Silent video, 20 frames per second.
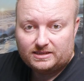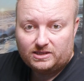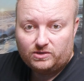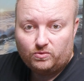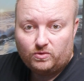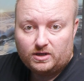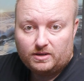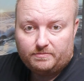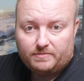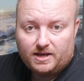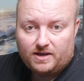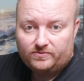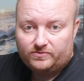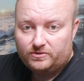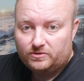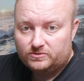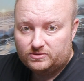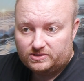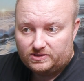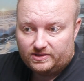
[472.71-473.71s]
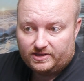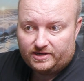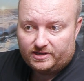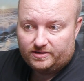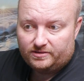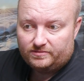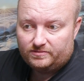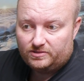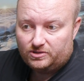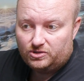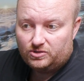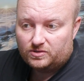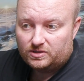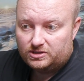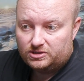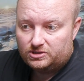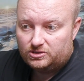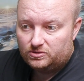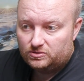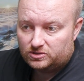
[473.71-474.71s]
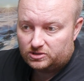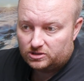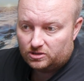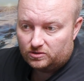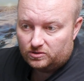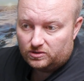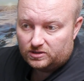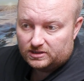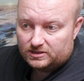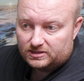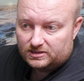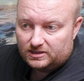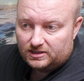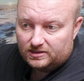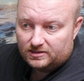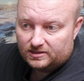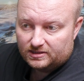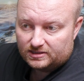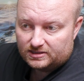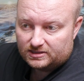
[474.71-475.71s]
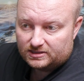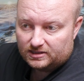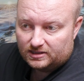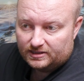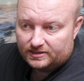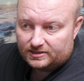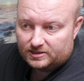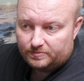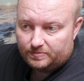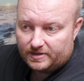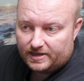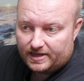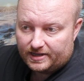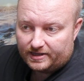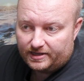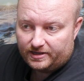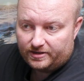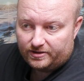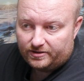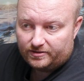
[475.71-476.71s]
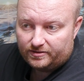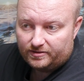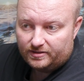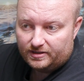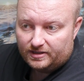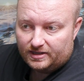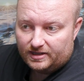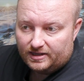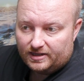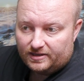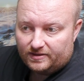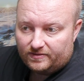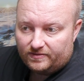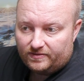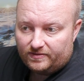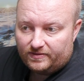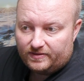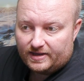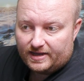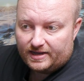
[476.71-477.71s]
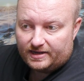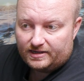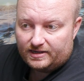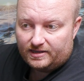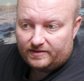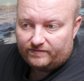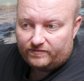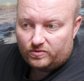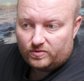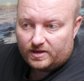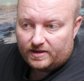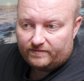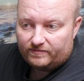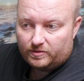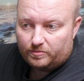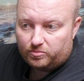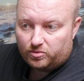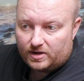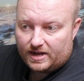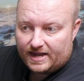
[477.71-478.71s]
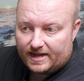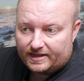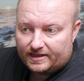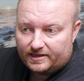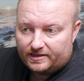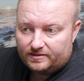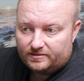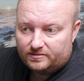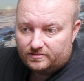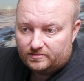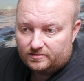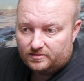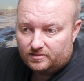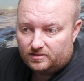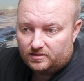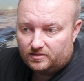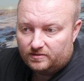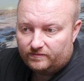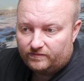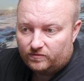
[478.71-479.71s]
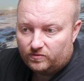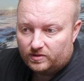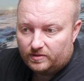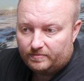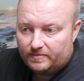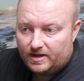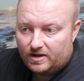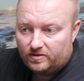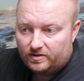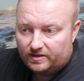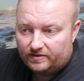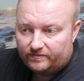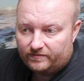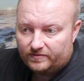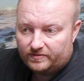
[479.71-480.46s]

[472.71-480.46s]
and you want to mount those there, you can do so. You can see the slits back here that if you have the bracket for the mounting